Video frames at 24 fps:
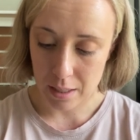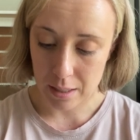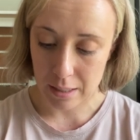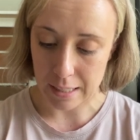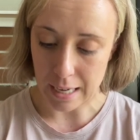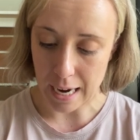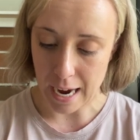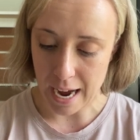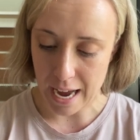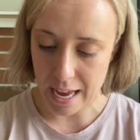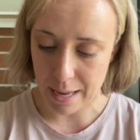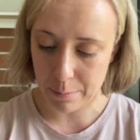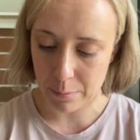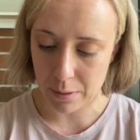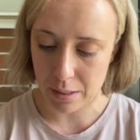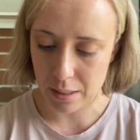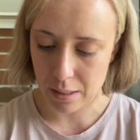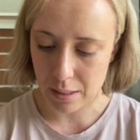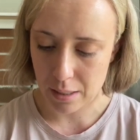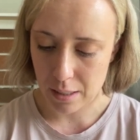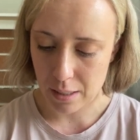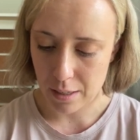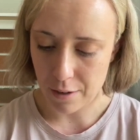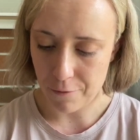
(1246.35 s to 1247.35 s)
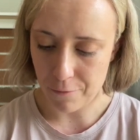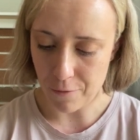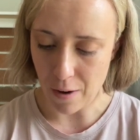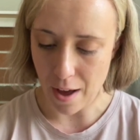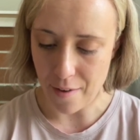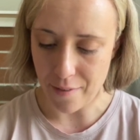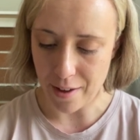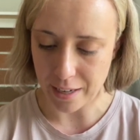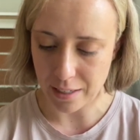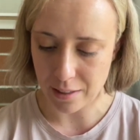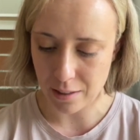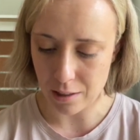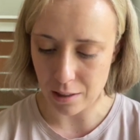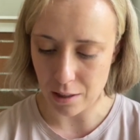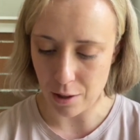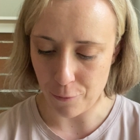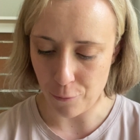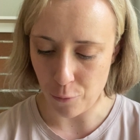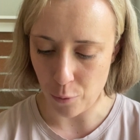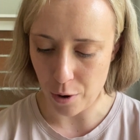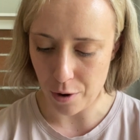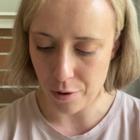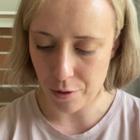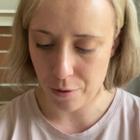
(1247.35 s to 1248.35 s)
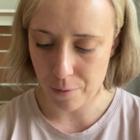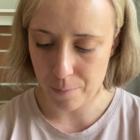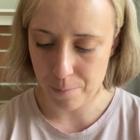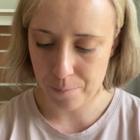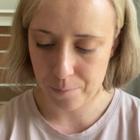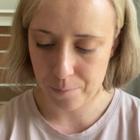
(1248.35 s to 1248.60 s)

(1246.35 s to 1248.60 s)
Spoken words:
times 5x to the 4th.